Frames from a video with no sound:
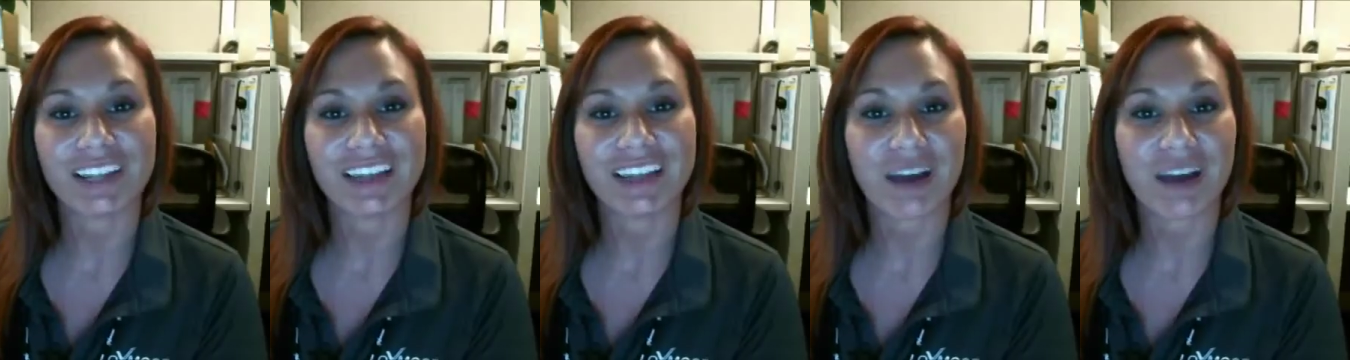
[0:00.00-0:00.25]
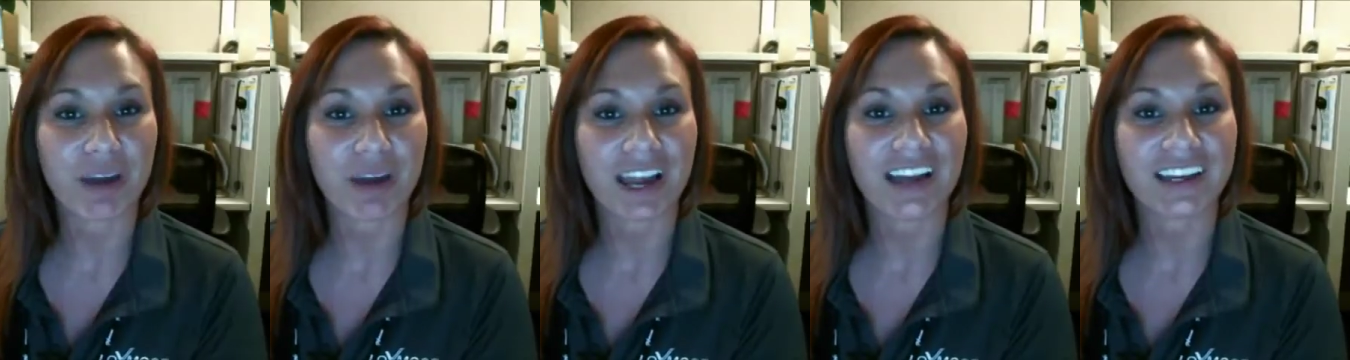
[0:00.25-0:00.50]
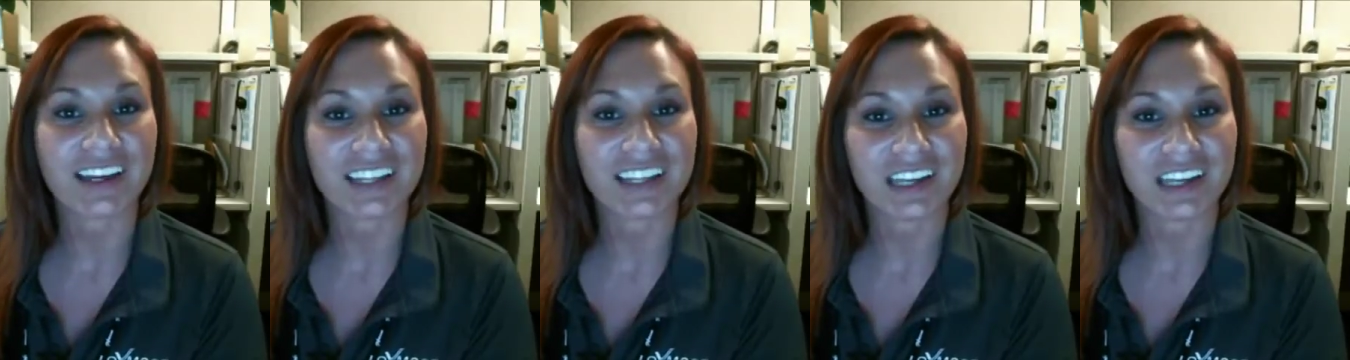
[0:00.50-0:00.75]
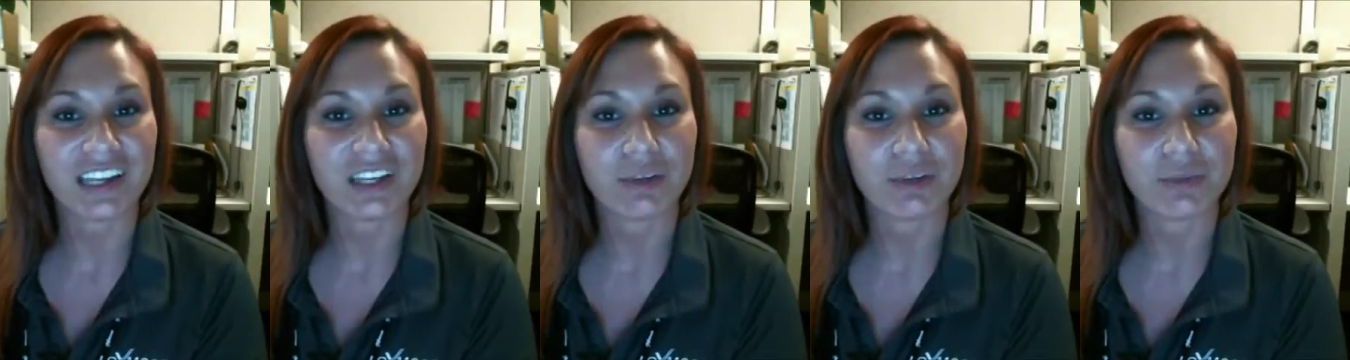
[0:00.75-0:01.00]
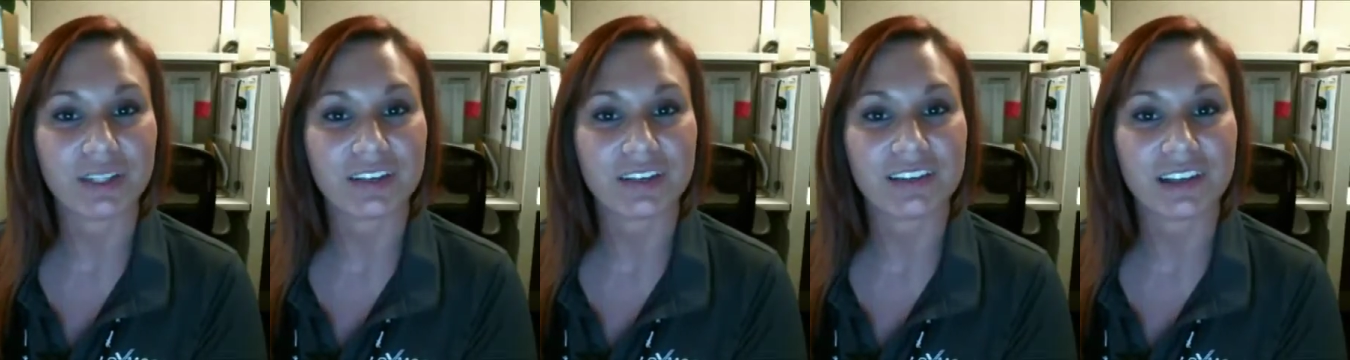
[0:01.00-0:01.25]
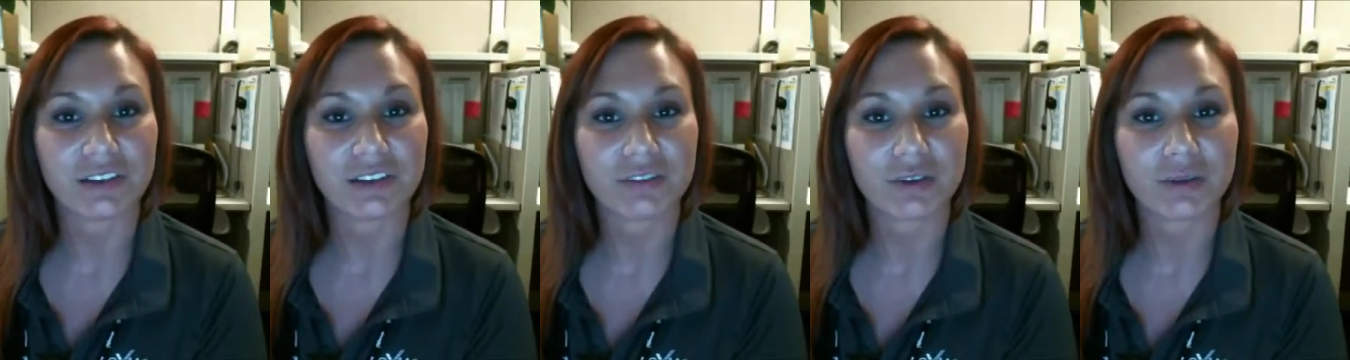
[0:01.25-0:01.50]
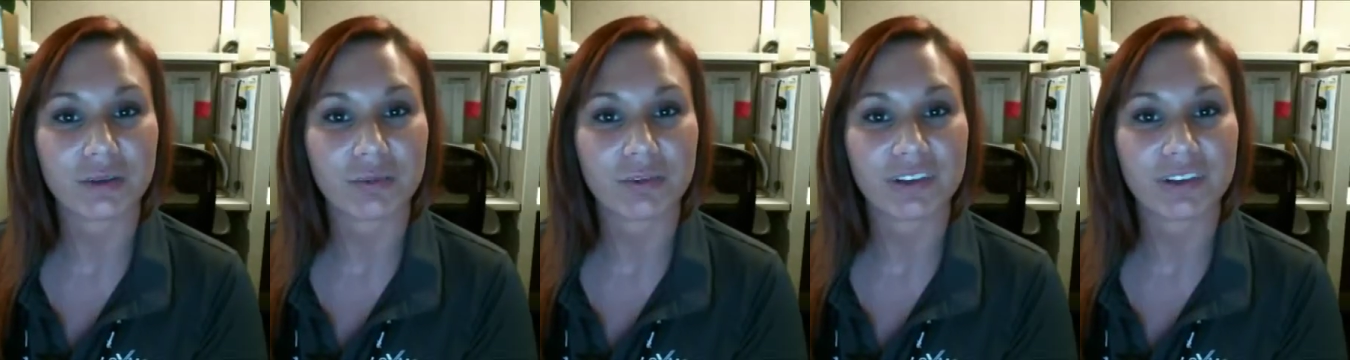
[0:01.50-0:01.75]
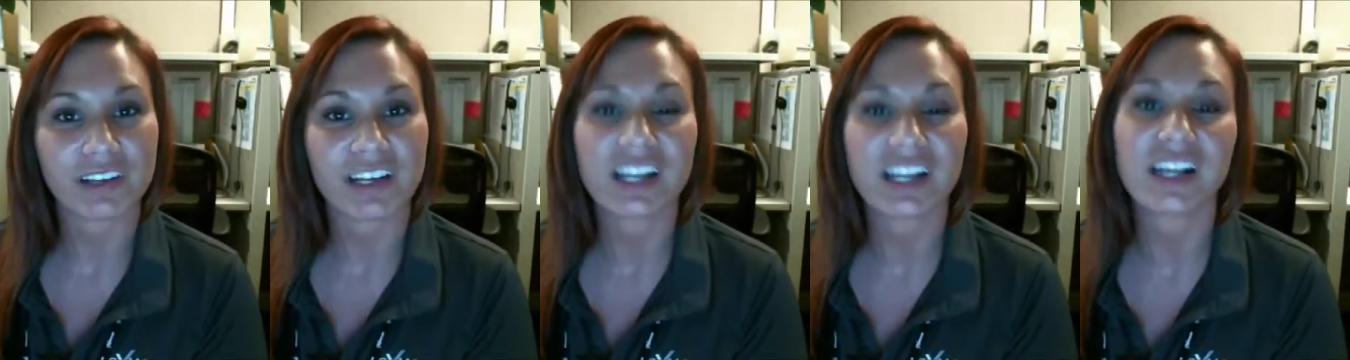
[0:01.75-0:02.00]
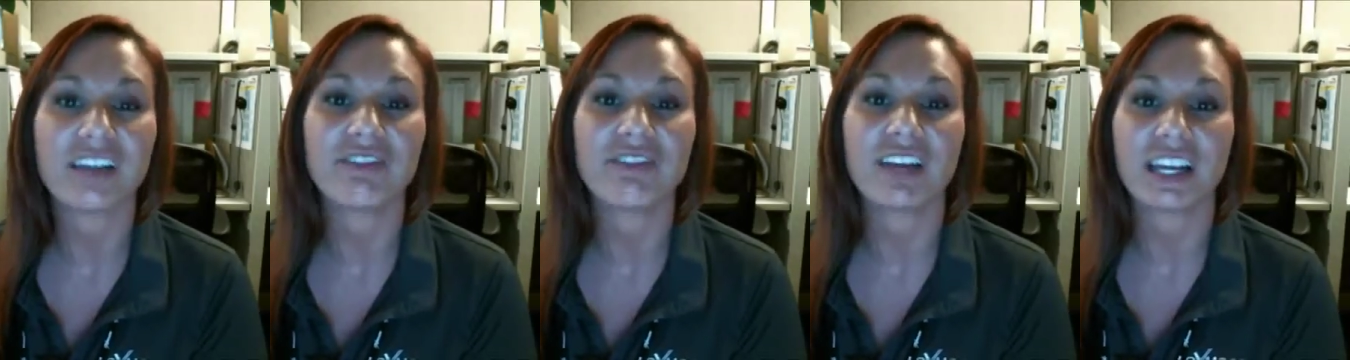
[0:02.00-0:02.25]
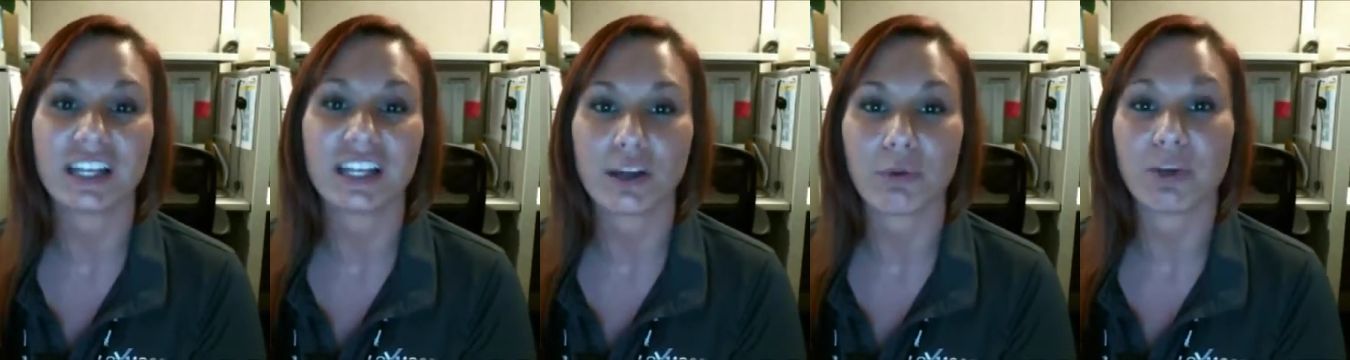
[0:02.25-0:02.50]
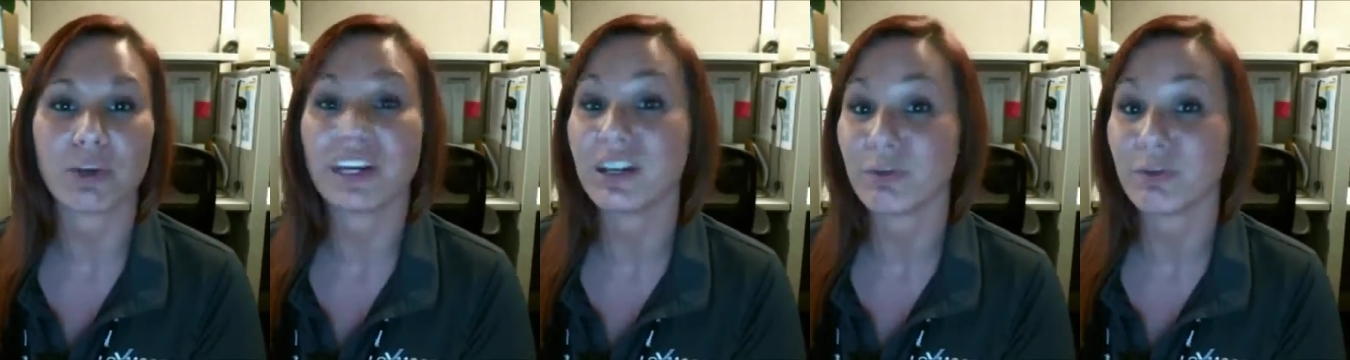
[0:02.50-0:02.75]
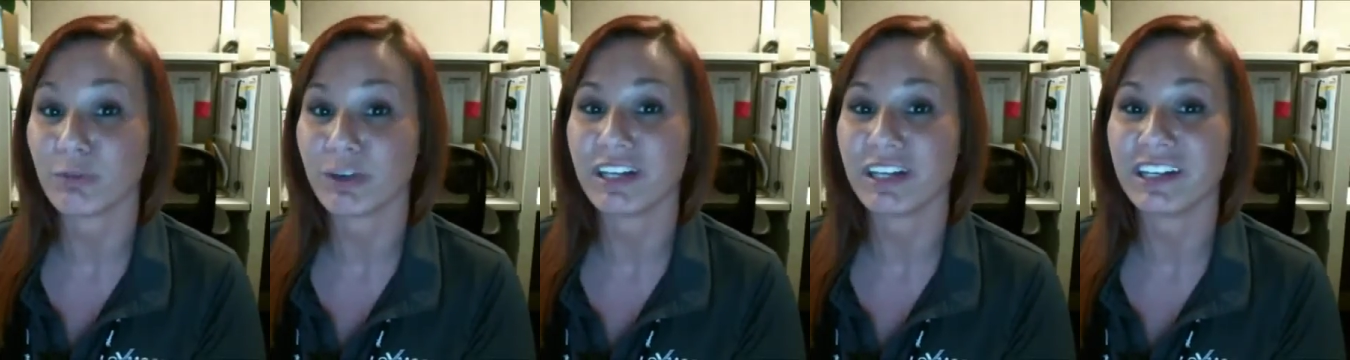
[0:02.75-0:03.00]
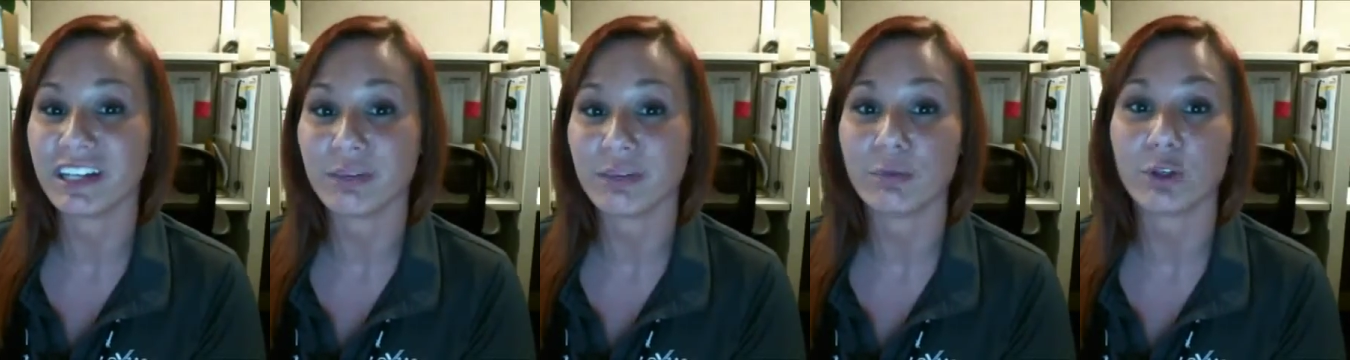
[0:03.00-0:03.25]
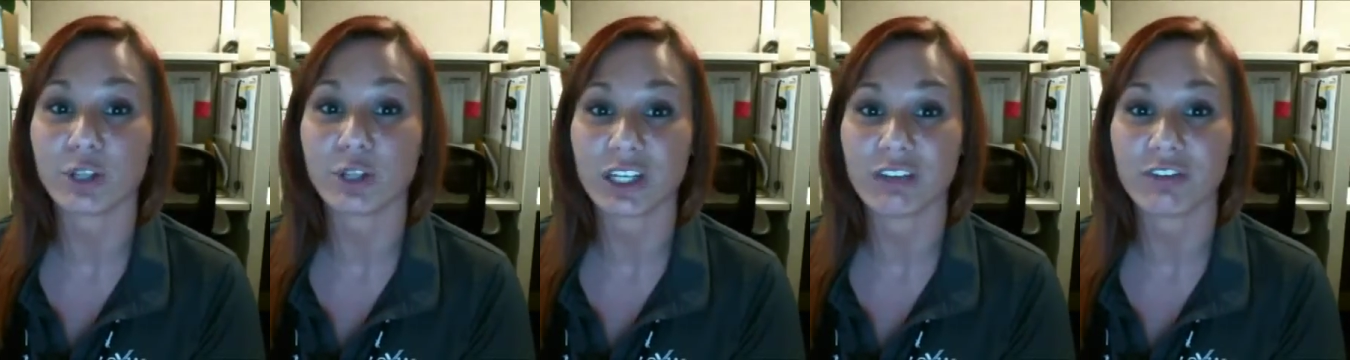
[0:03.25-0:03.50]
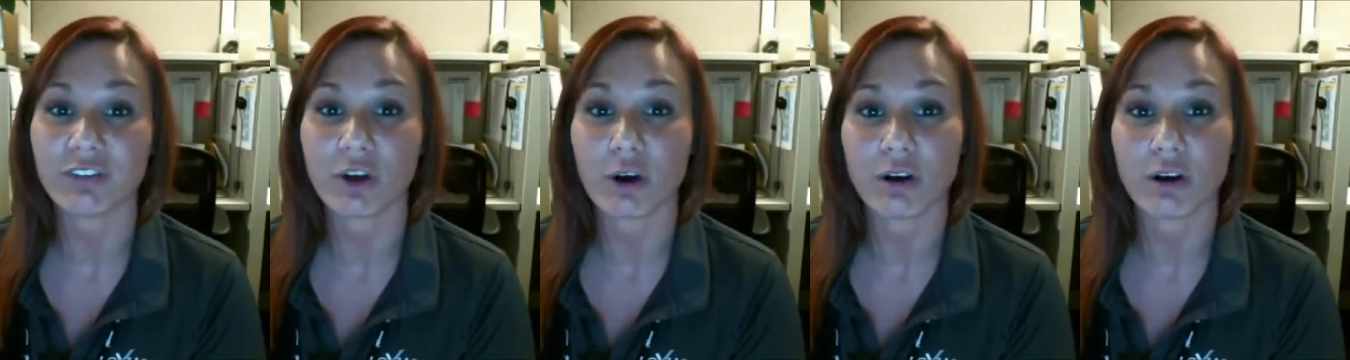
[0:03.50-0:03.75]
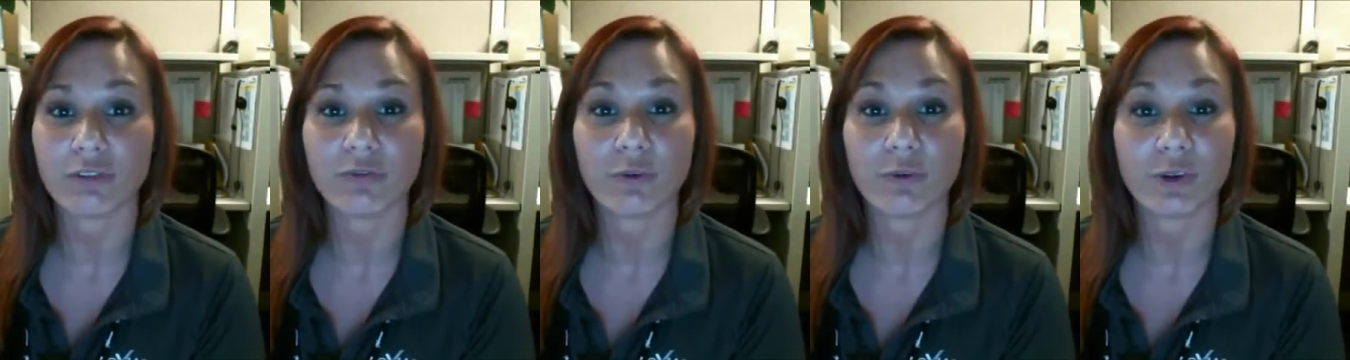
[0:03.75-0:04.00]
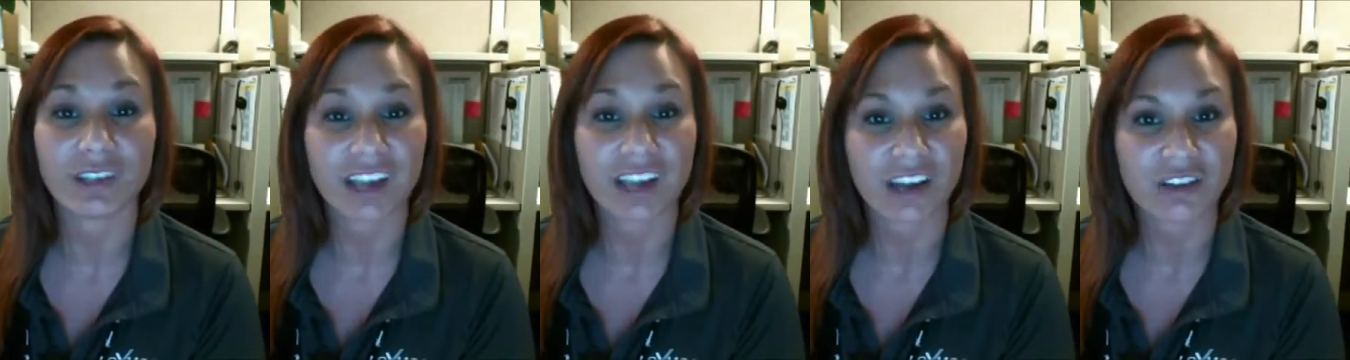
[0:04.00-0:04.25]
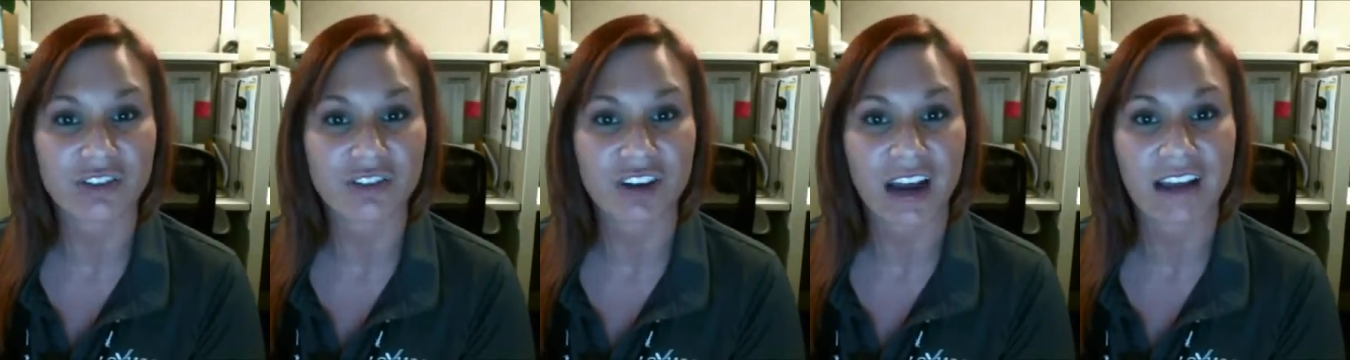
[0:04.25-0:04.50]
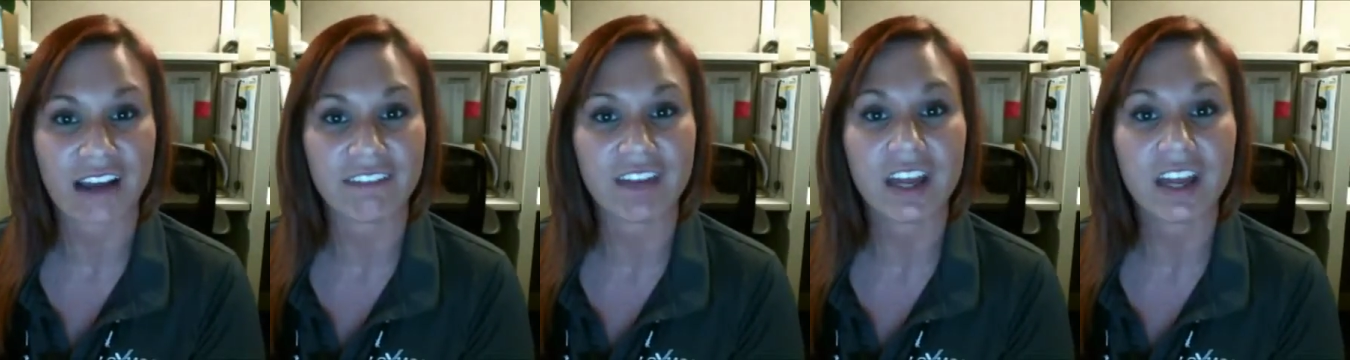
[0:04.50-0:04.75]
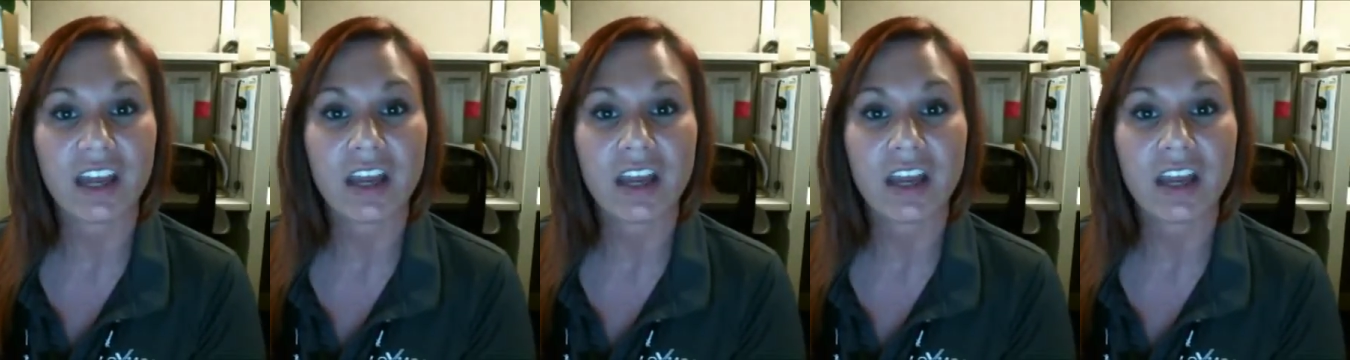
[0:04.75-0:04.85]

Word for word: That way I can get you with the sales representative and go ahead and redeem your gift card for a test drive.